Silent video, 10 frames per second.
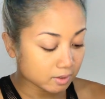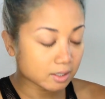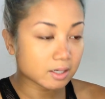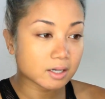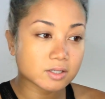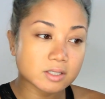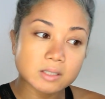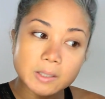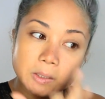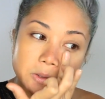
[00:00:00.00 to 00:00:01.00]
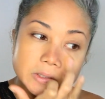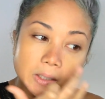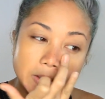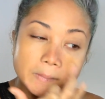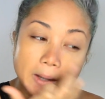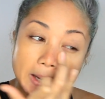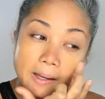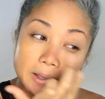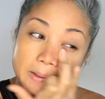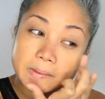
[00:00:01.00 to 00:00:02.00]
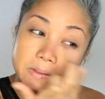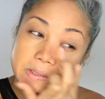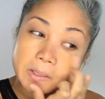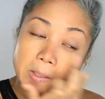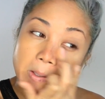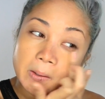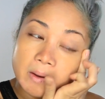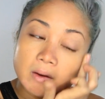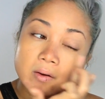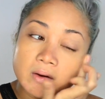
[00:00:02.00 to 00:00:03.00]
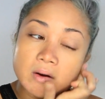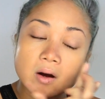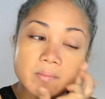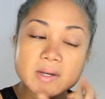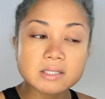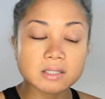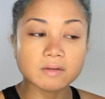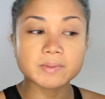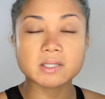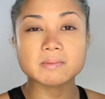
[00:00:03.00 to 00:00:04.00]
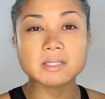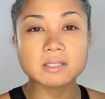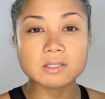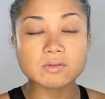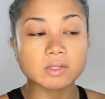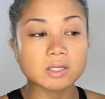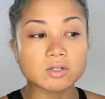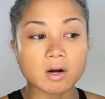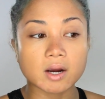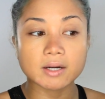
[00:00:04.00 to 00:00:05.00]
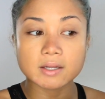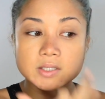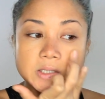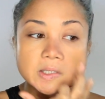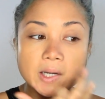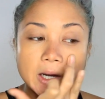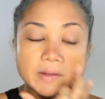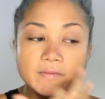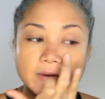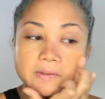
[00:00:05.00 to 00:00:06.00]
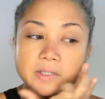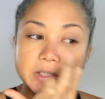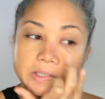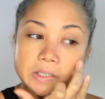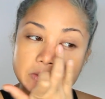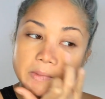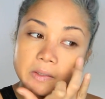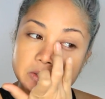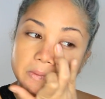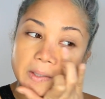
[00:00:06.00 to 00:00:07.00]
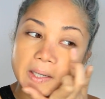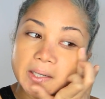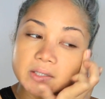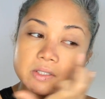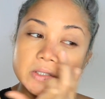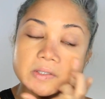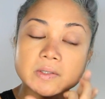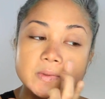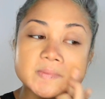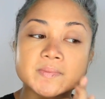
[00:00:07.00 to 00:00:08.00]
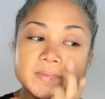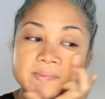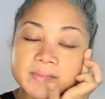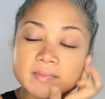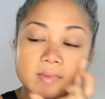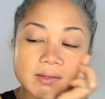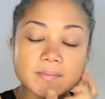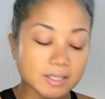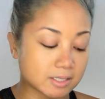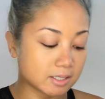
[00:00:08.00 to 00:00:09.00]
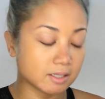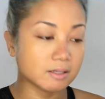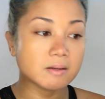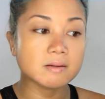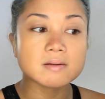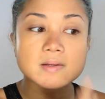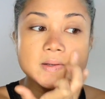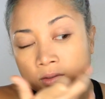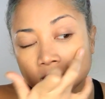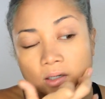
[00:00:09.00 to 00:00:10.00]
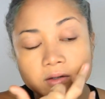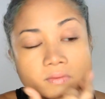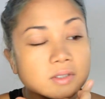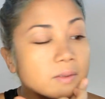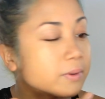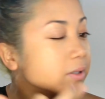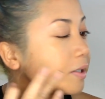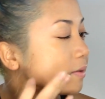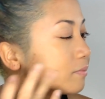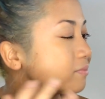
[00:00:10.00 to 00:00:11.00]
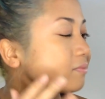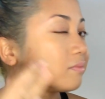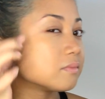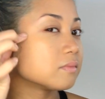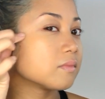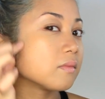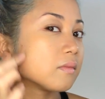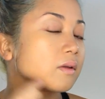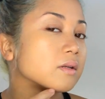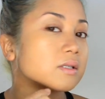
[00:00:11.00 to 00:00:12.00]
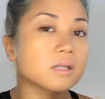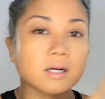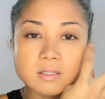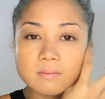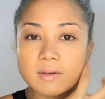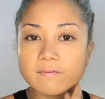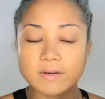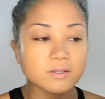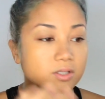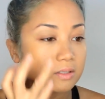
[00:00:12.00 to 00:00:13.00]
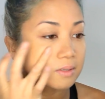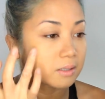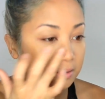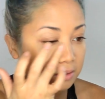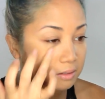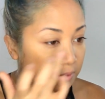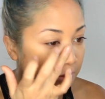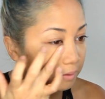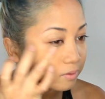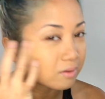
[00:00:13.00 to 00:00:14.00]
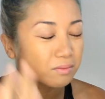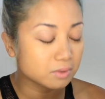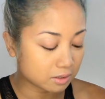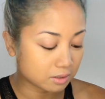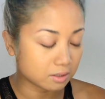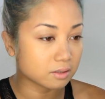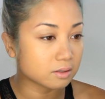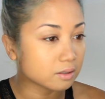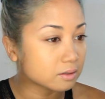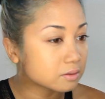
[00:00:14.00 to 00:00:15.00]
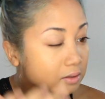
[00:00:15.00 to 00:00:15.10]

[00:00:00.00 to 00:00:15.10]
and I just like using my hands on myself because my skin's really dry, and I just like how the foundation just melts right into my skin. I don't really put it on the sides of my face just because I don't really need it there.